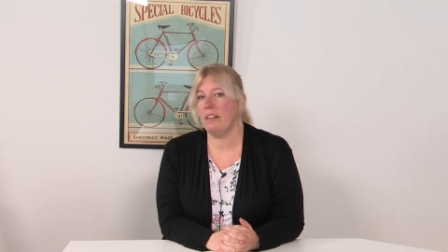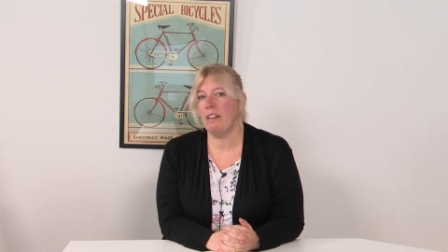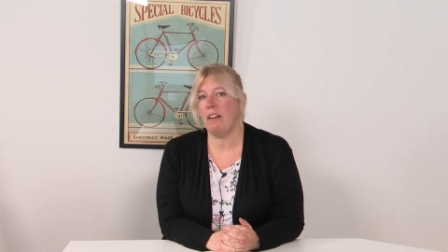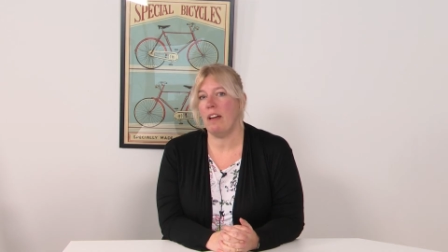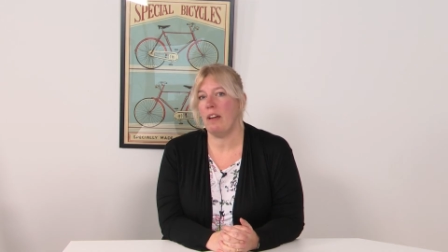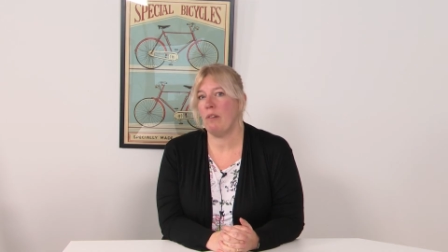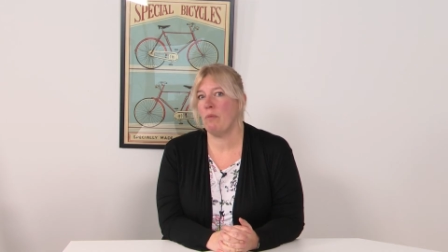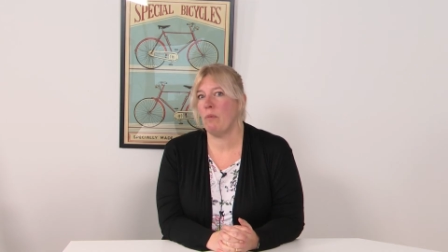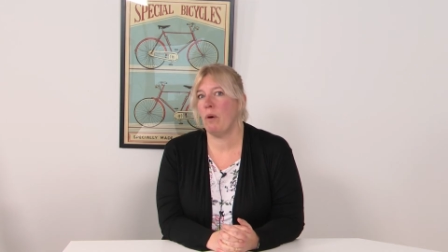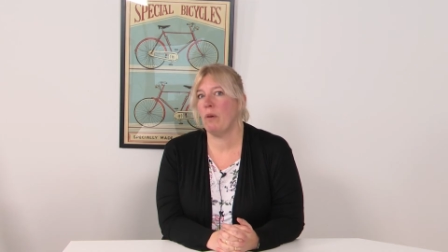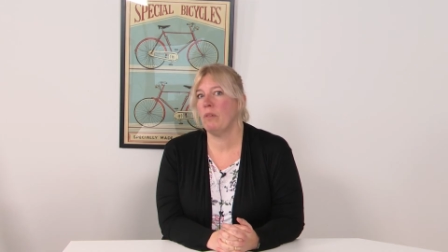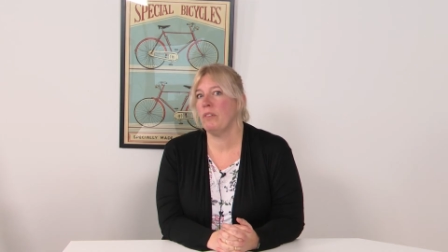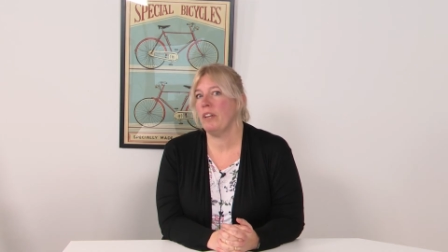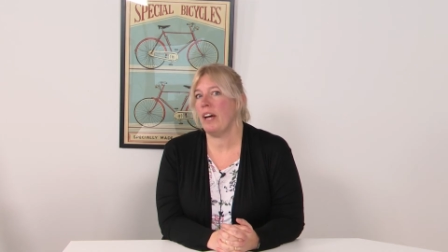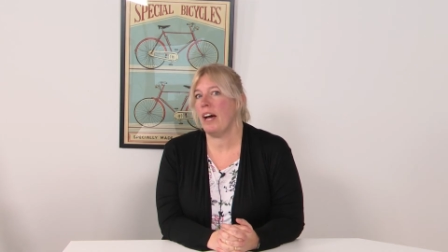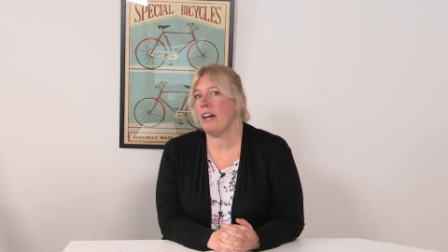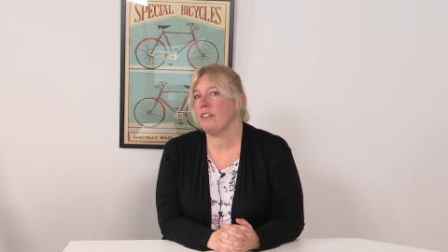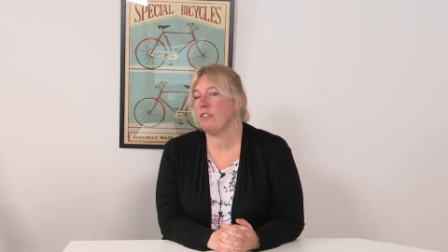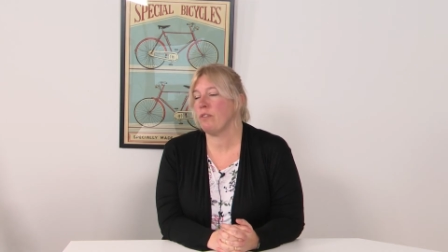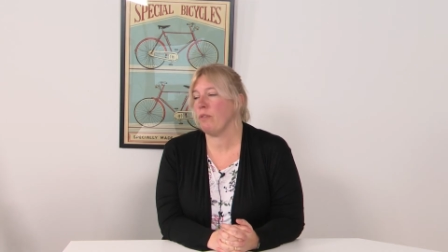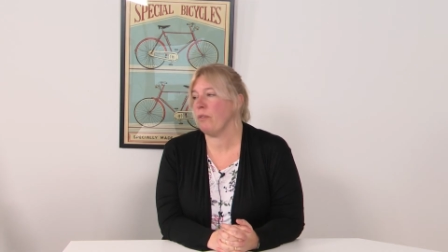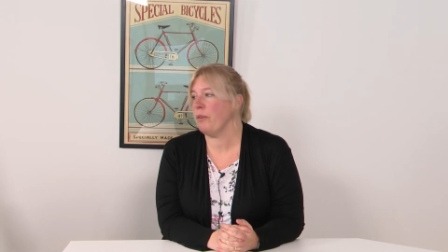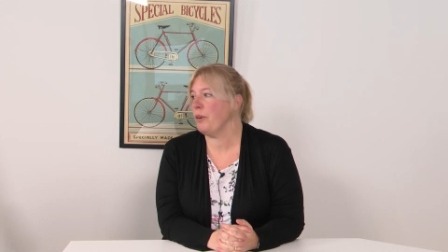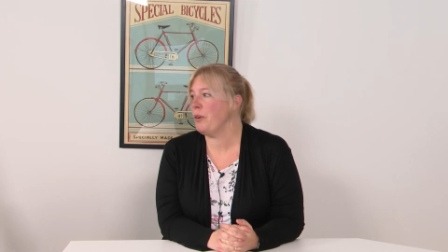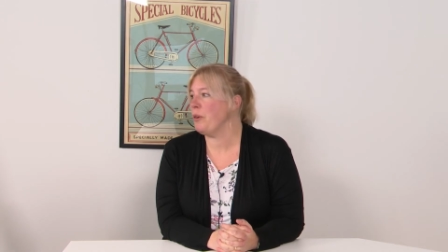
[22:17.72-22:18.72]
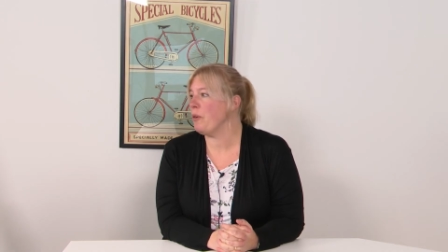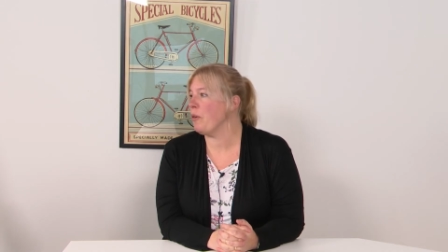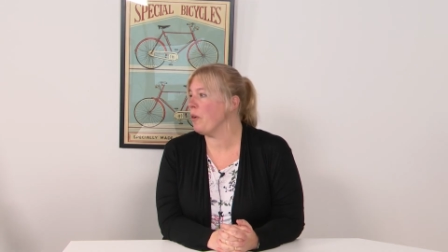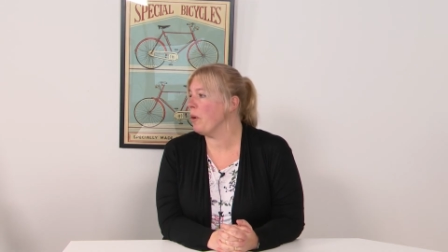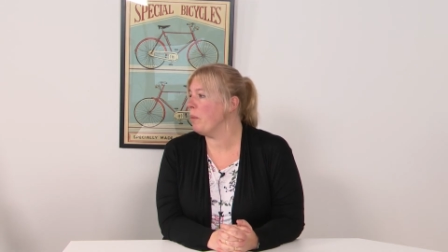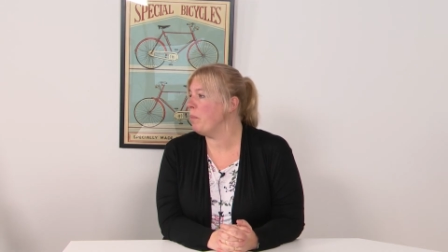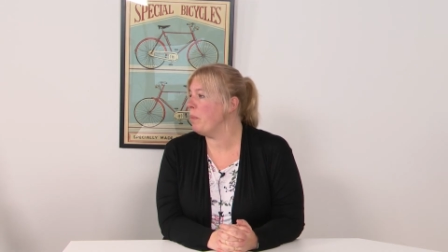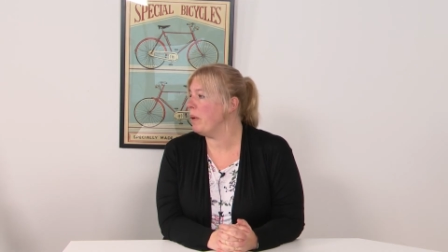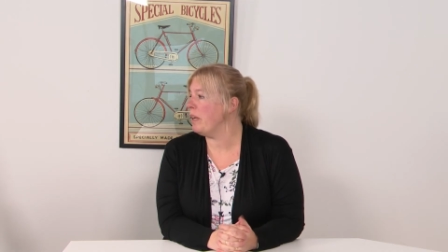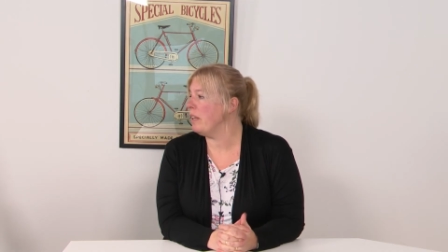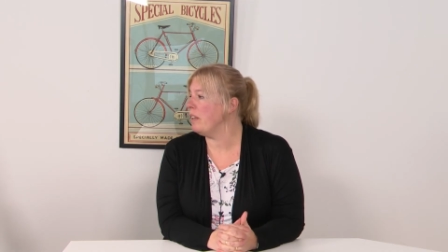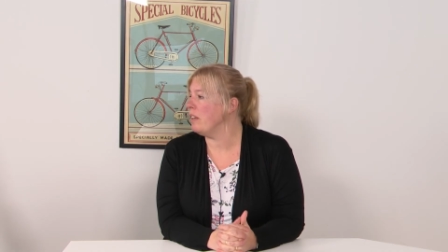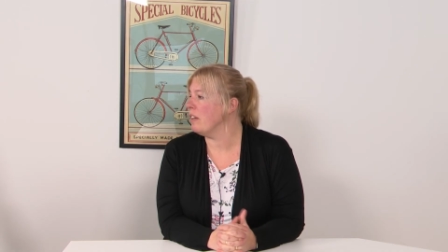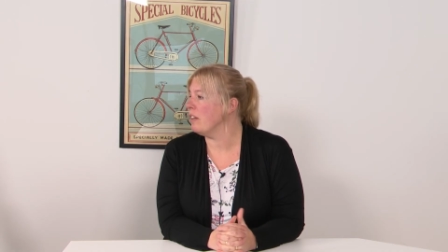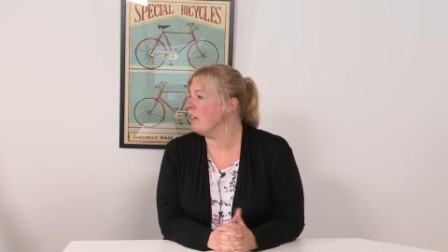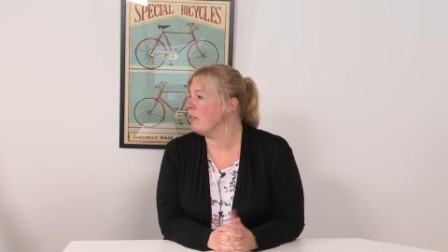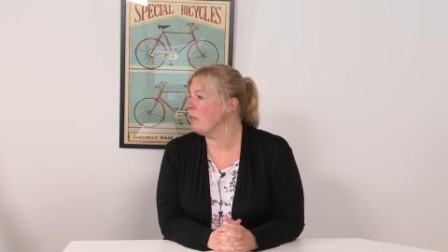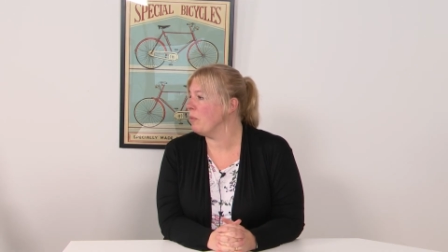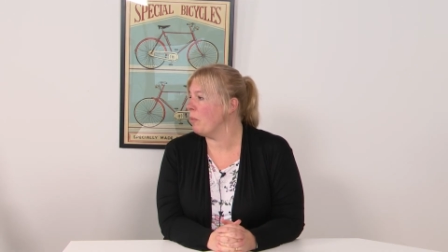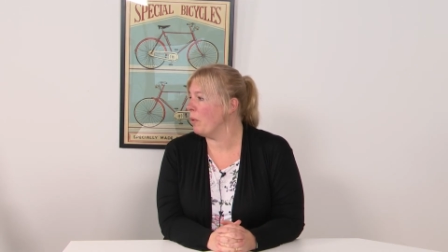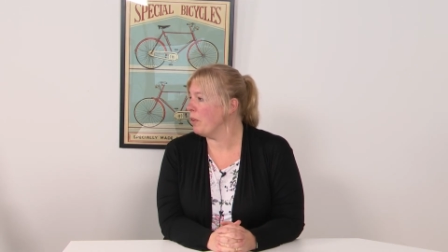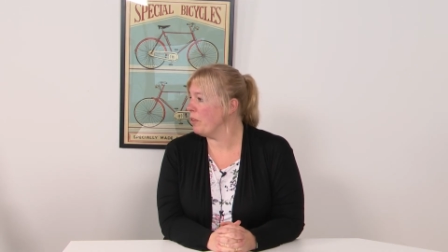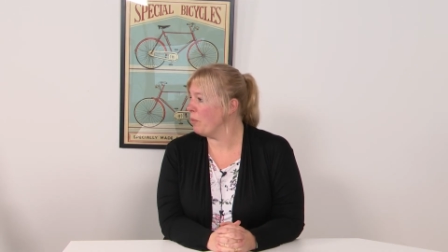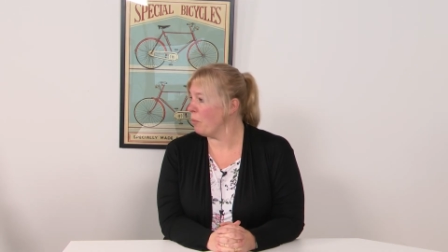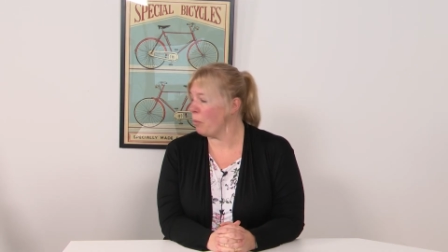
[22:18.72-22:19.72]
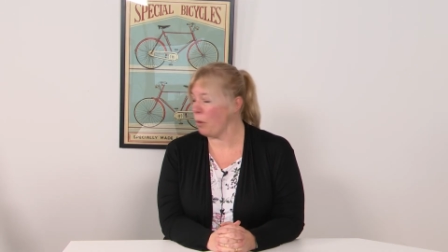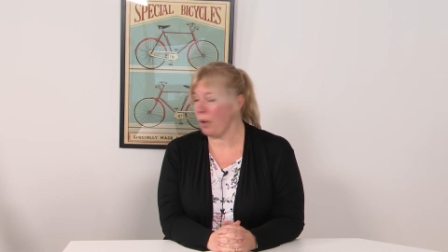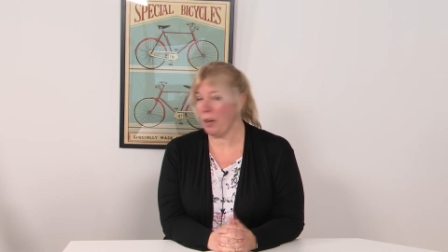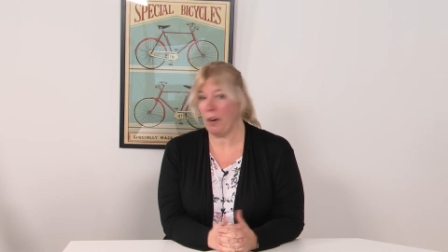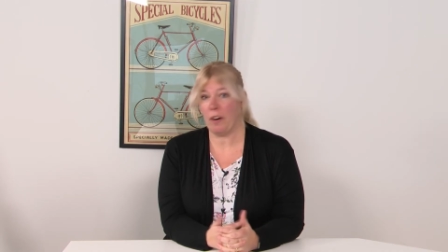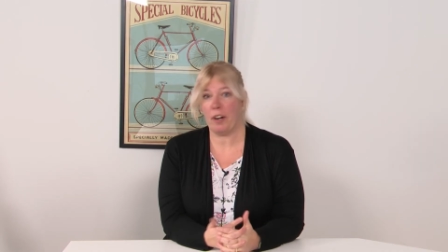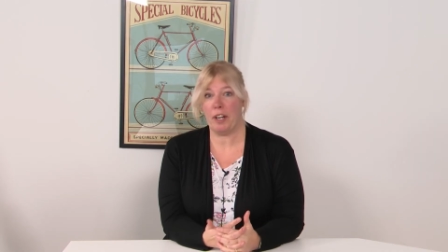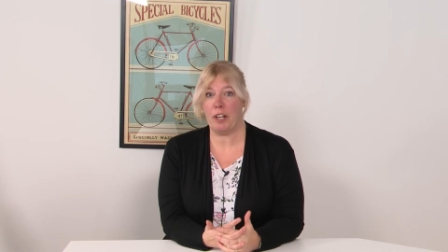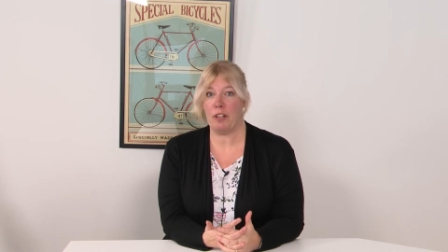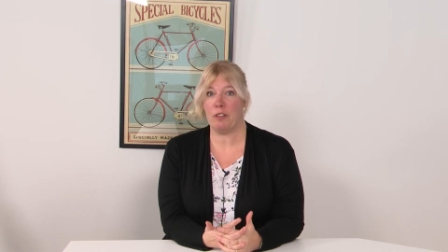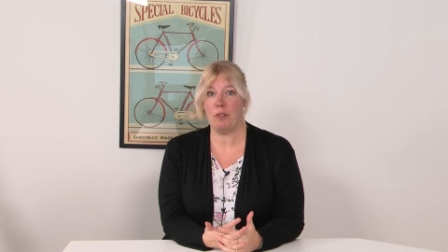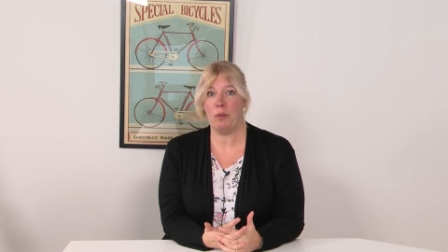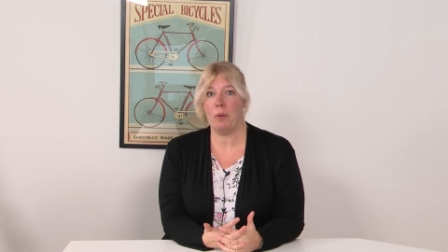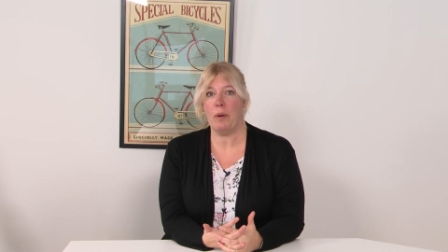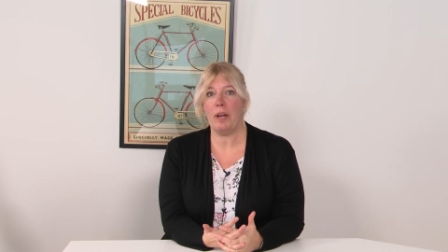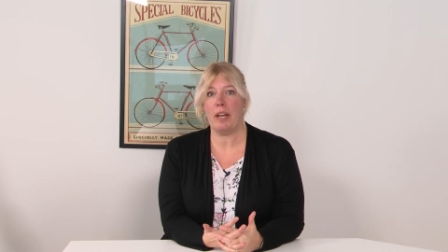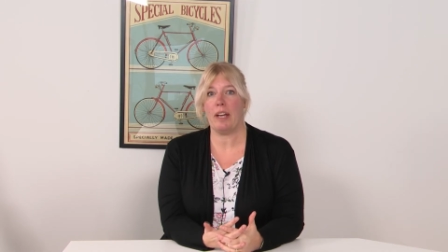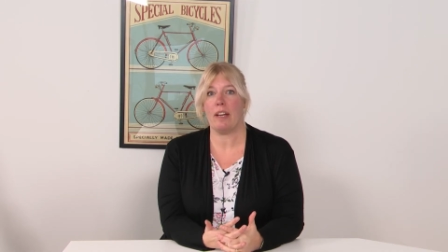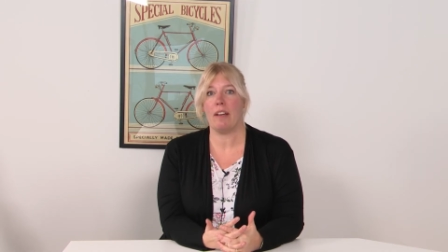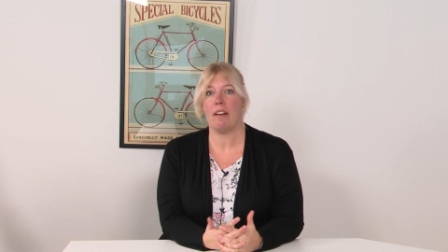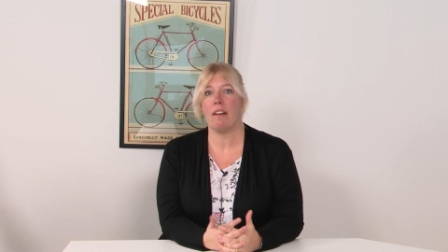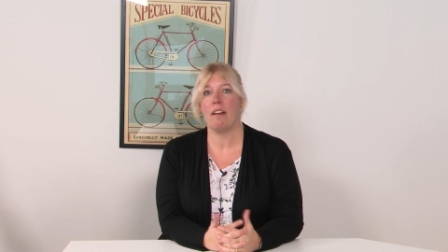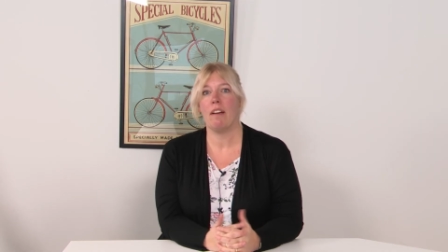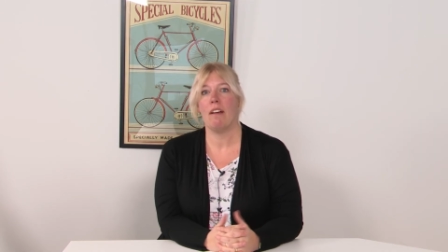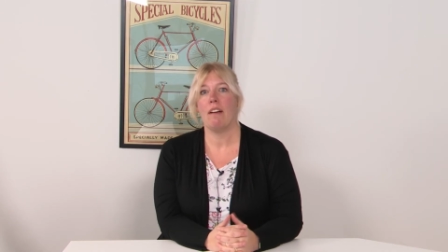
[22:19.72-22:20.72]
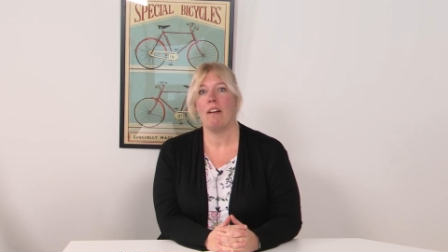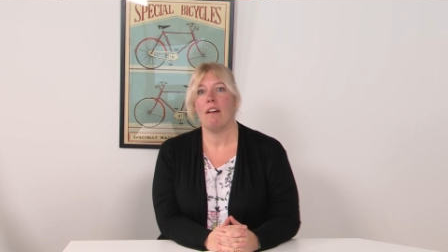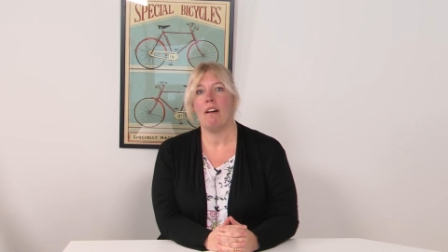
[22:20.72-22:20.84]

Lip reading: they won't ask for your opinion, what are you doing?